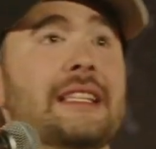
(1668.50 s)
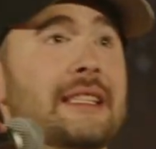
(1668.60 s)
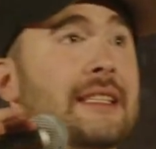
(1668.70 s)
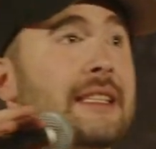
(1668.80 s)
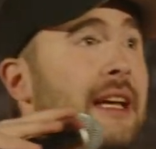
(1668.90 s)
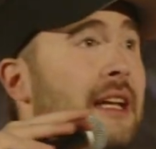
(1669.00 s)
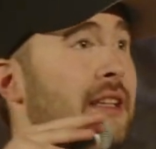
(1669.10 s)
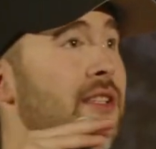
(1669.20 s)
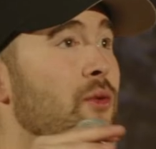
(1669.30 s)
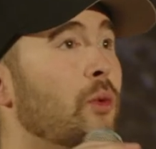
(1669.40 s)
this
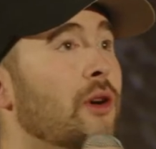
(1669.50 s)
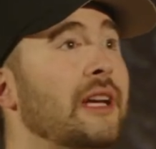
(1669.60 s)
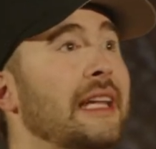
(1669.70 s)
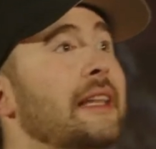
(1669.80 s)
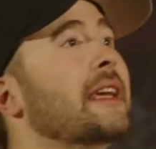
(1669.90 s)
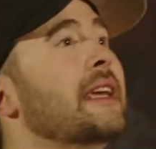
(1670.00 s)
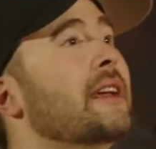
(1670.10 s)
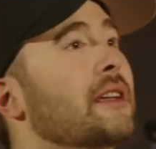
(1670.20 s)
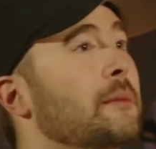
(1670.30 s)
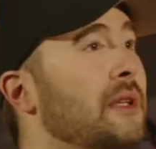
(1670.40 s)
work in the kingdom.